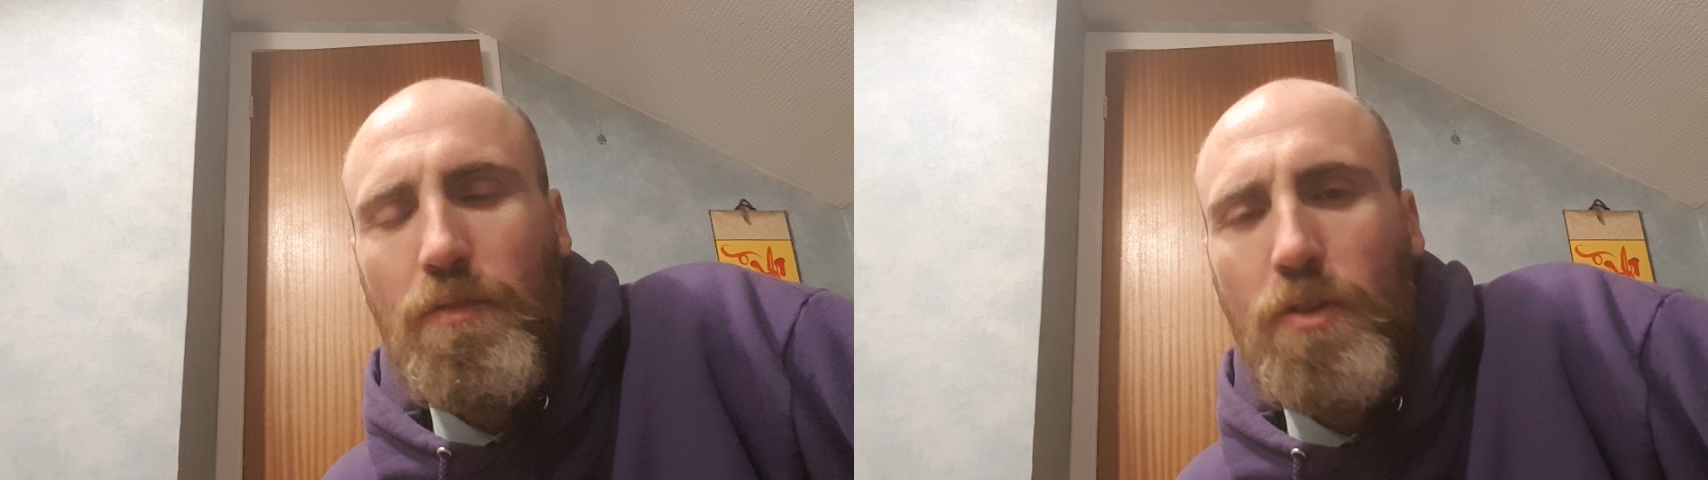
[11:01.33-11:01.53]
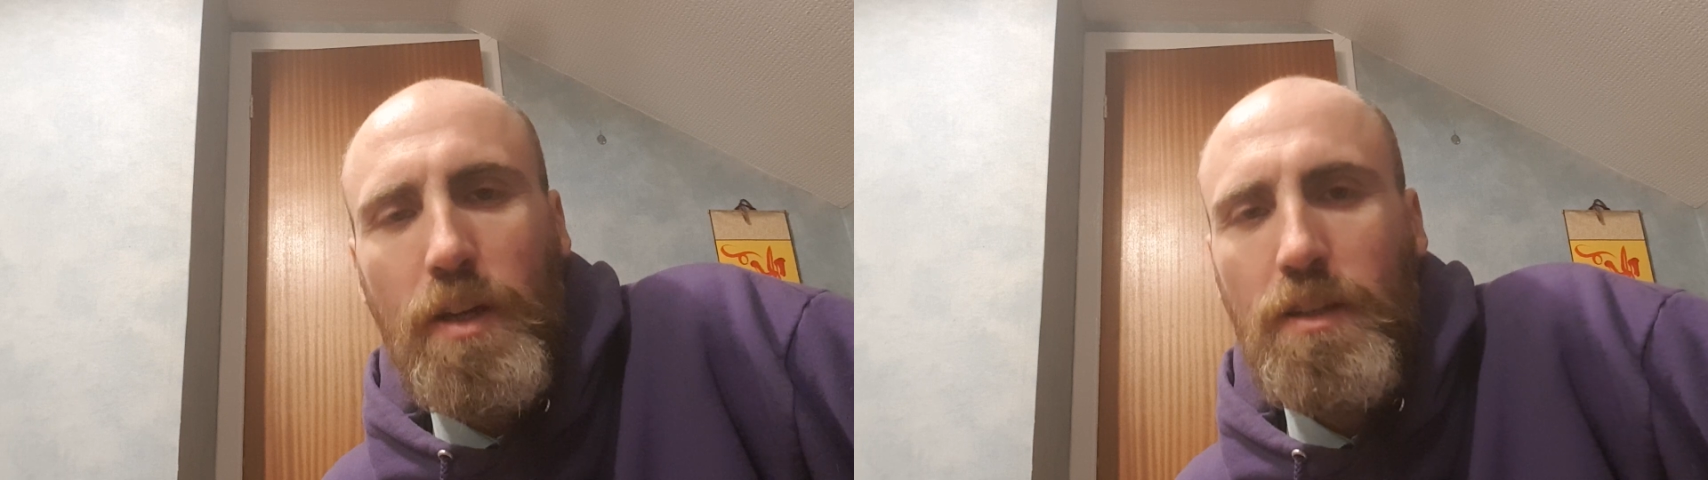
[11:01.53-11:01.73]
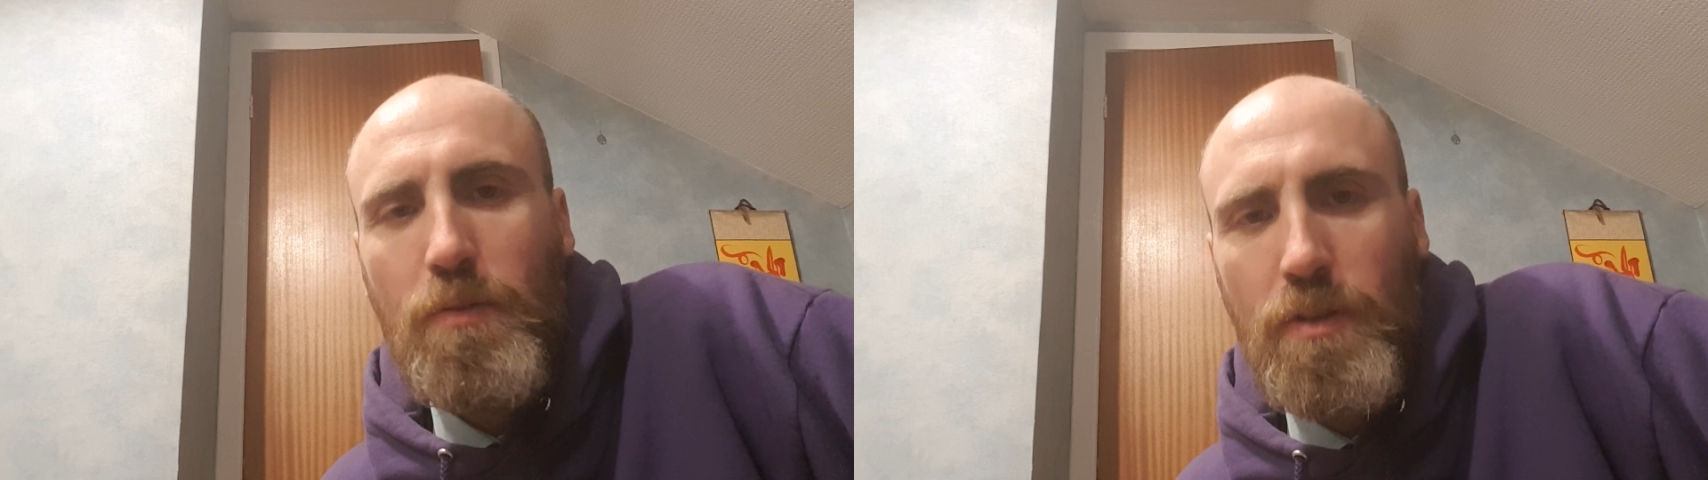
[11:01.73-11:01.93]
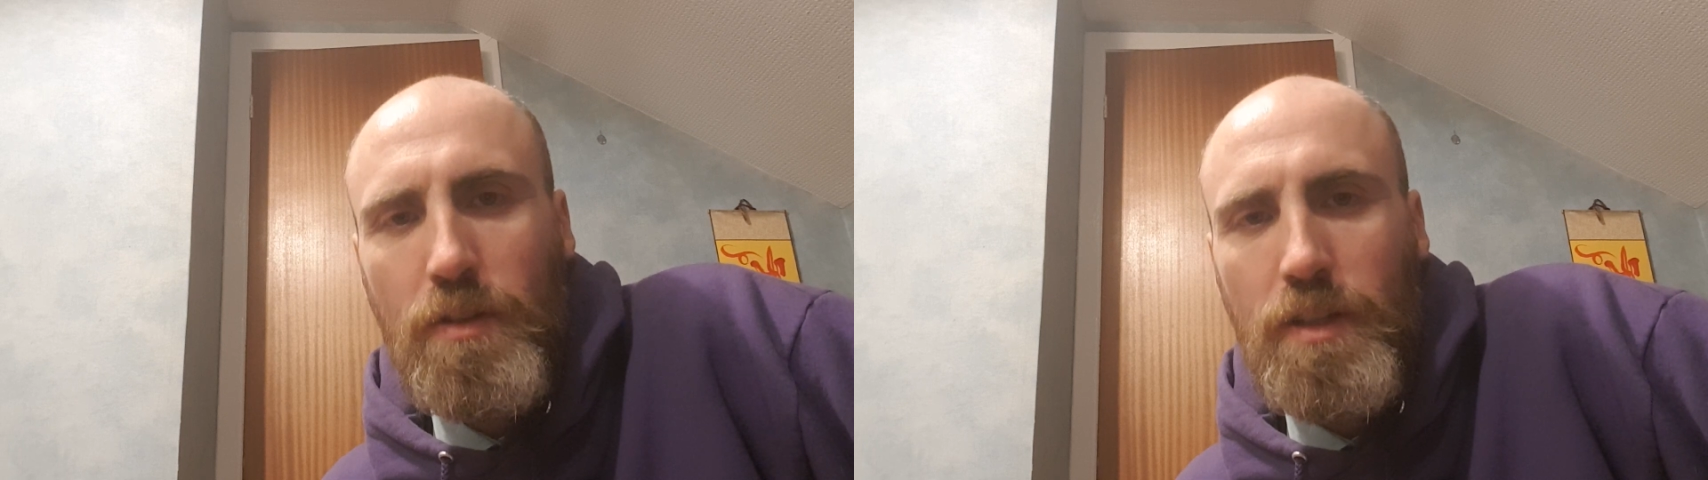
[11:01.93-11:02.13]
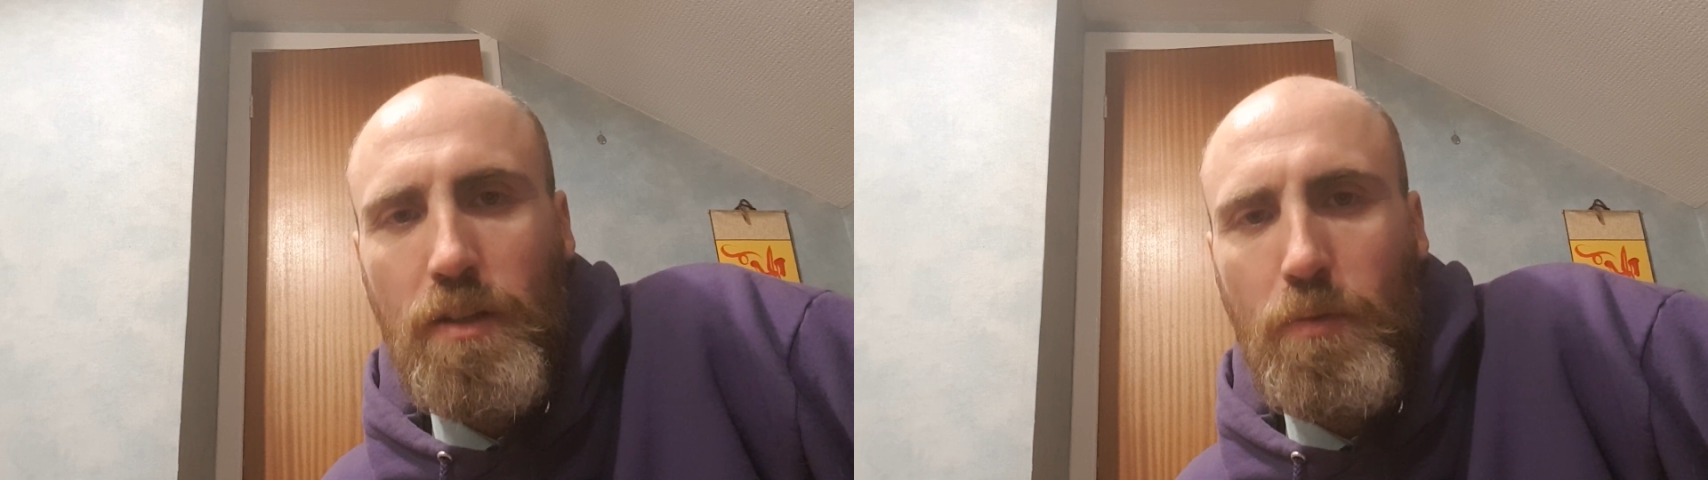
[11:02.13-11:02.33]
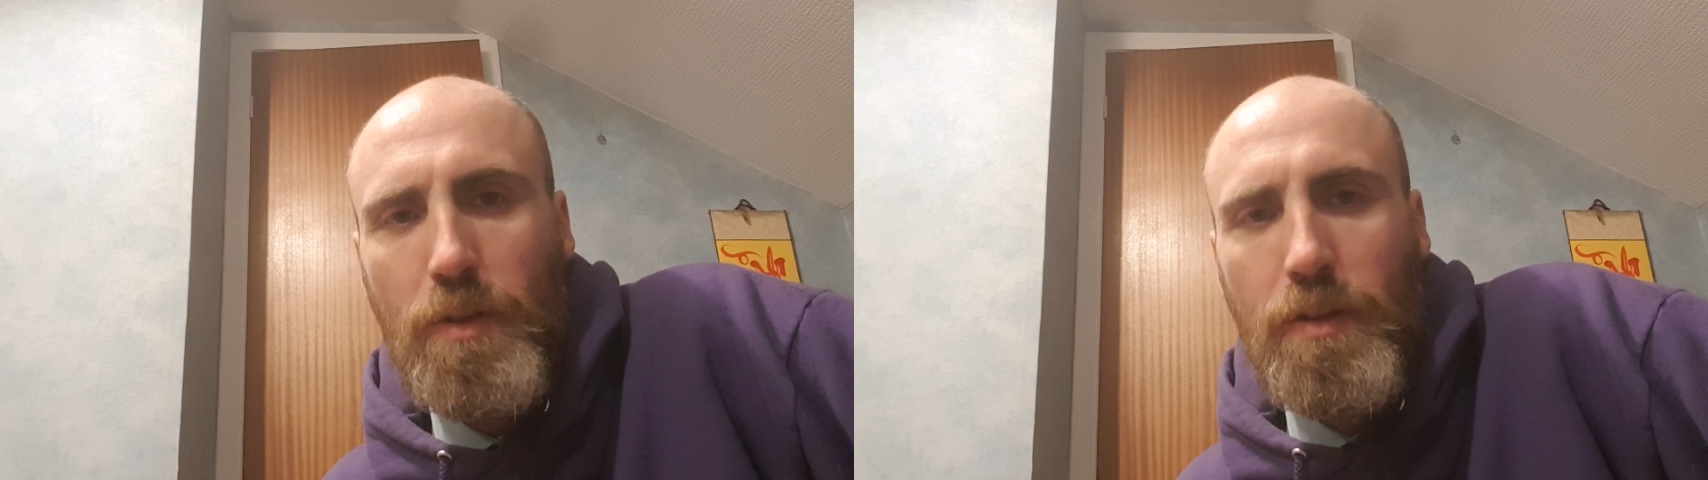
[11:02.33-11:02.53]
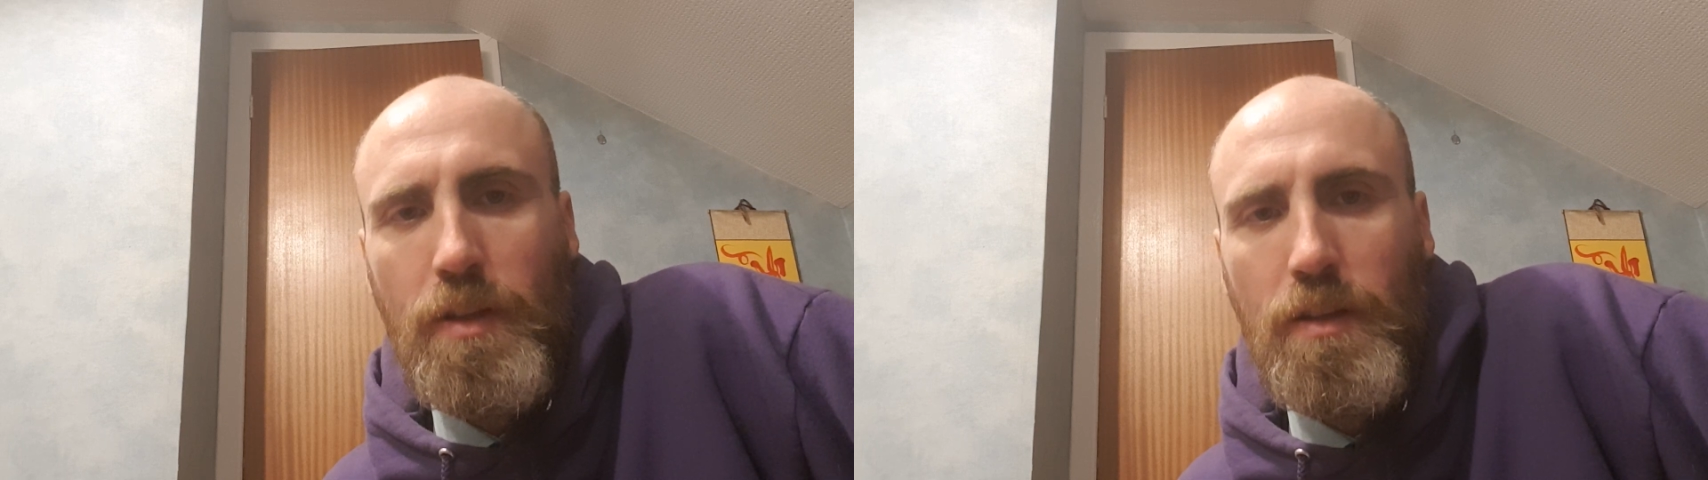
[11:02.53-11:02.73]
no idea what they're dealing with.